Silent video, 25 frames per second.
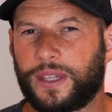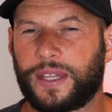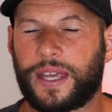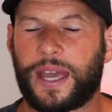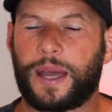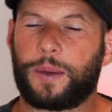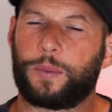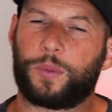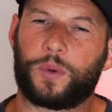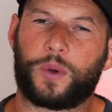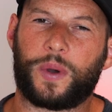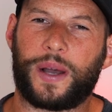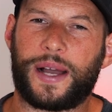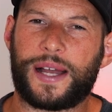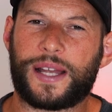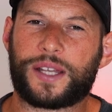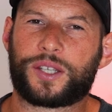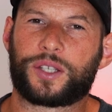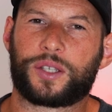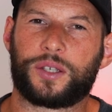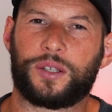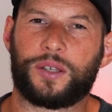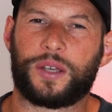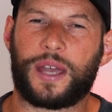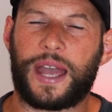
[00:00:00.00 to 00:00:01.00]
the app will
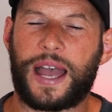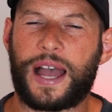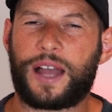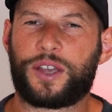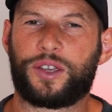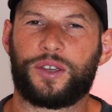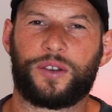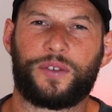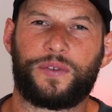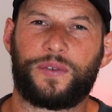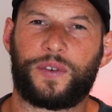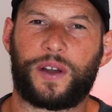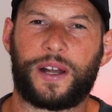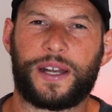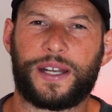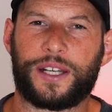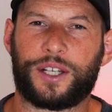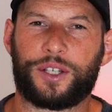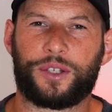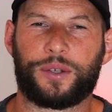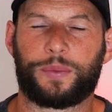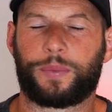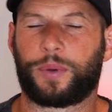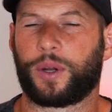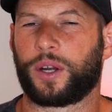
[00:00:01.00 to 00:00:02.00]
ask you how you're
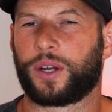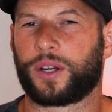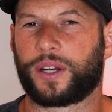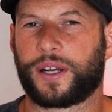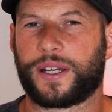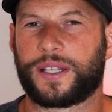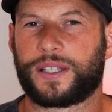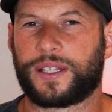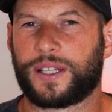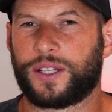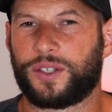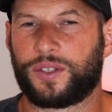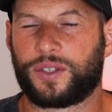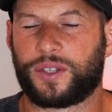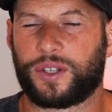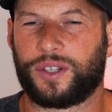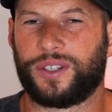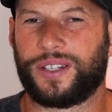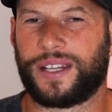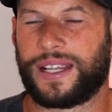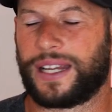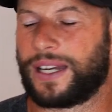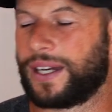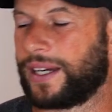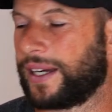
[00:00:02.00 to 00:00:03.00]
finding your progress in
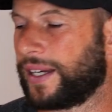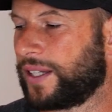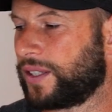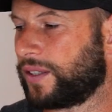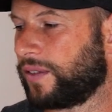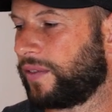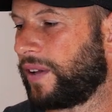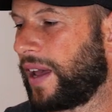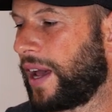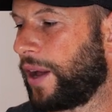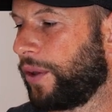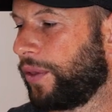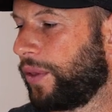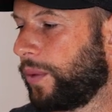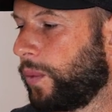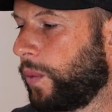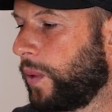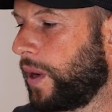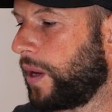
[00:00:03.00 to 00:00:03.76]
certain areas of health and